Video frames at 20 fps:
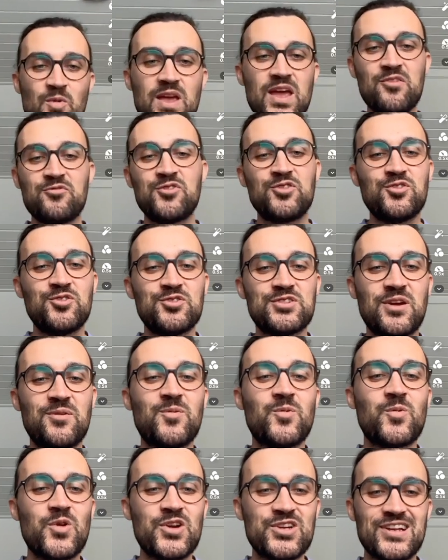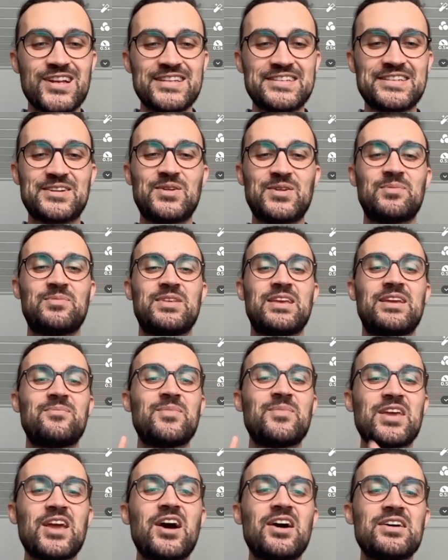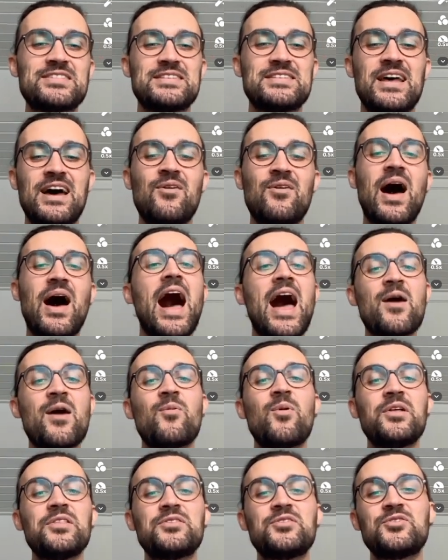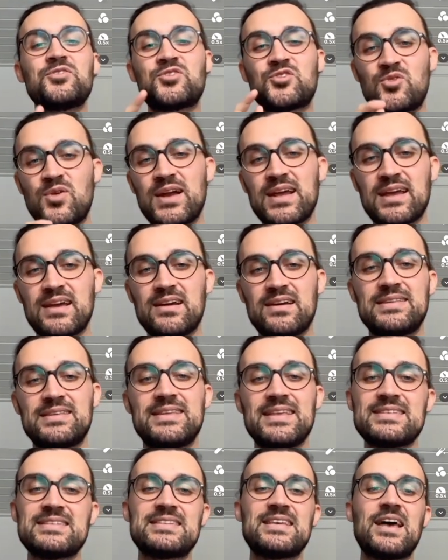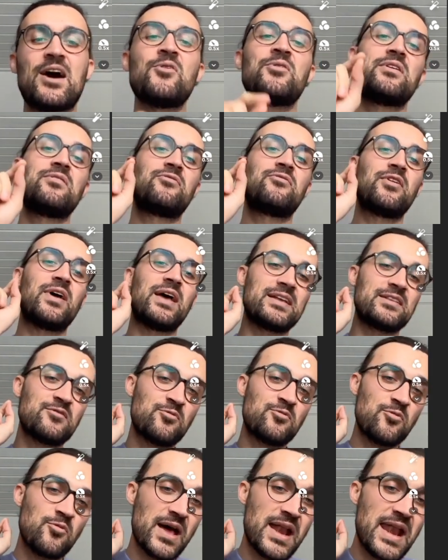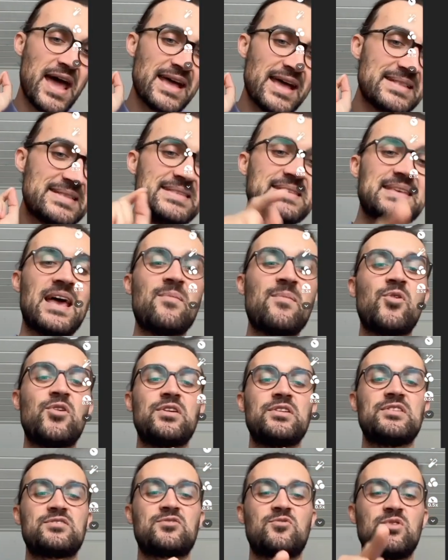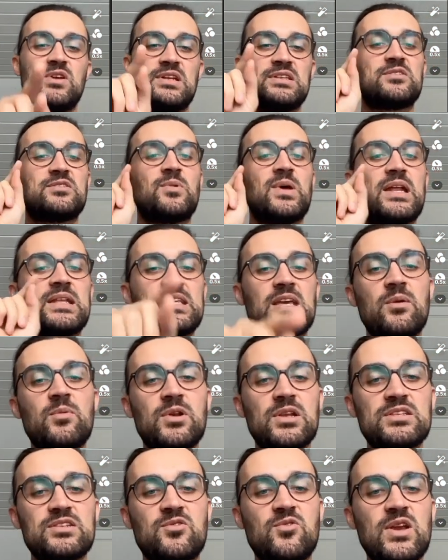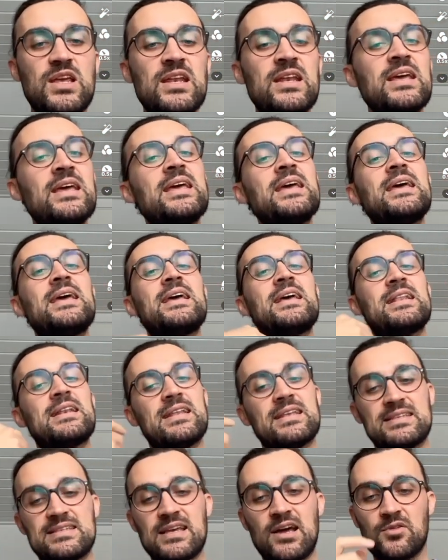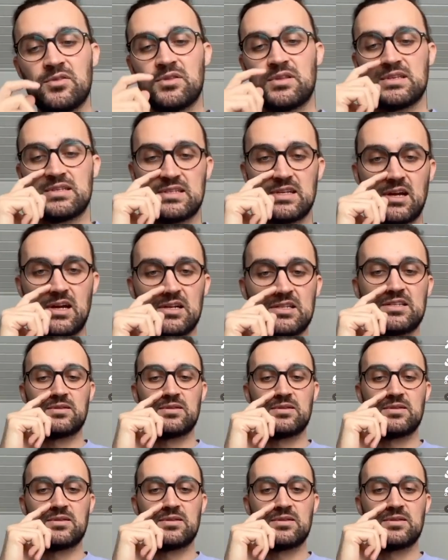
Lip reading: have to do some visual scripting because now I want to trigger this sound effect when I tap on the screen. So when I tap on the screen, the sound starts